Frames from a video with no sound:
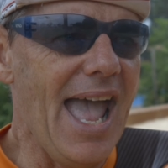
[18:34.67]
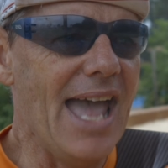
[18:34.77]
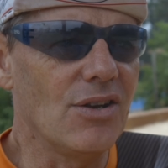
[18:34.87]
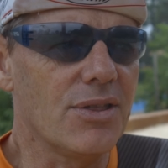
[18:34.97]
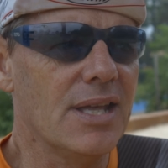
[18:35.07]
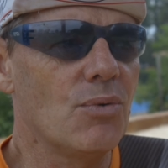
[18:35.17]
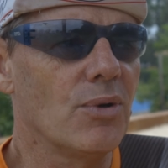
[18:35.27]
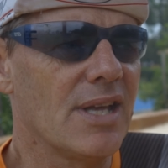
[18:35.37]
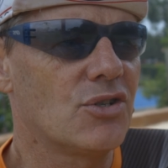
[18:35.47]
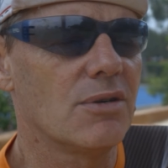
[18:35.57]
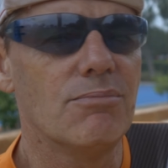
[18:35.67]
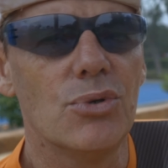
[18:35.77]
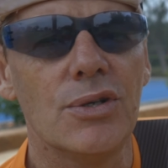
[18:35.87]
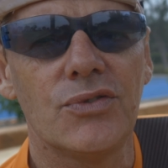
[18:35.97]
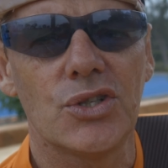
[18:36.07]
and I think what they should
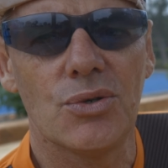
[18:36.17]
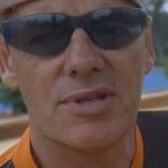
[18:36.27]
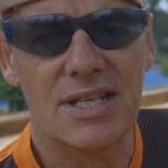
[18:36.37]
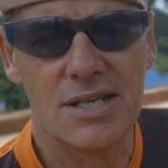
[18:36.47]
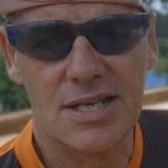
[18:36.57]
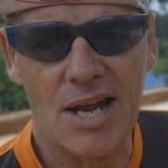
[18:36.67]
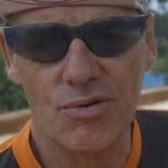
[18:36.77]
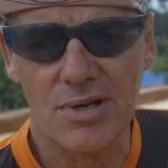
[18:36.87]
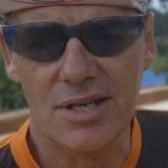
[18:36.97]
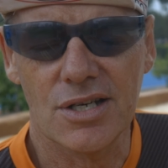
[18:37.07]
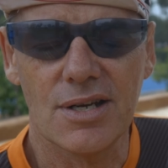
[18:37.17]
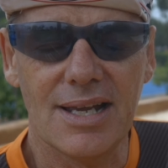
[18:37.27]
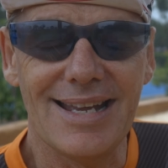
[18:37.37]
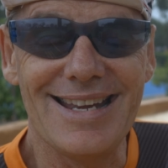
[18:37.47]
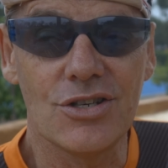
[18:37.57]
move to is in, stuck, in,
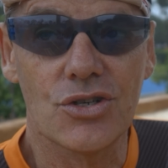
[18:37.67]
in